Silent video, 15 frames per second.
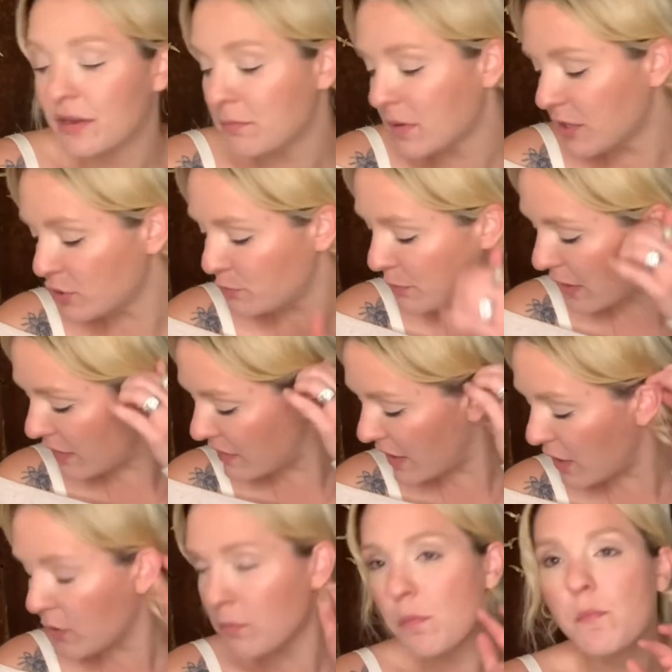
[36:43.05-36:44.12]
but they are
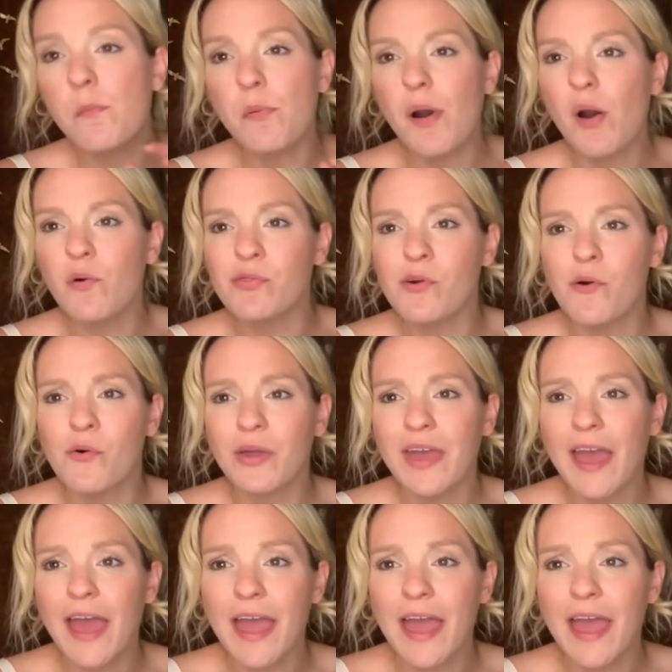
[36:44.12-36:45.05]
both okay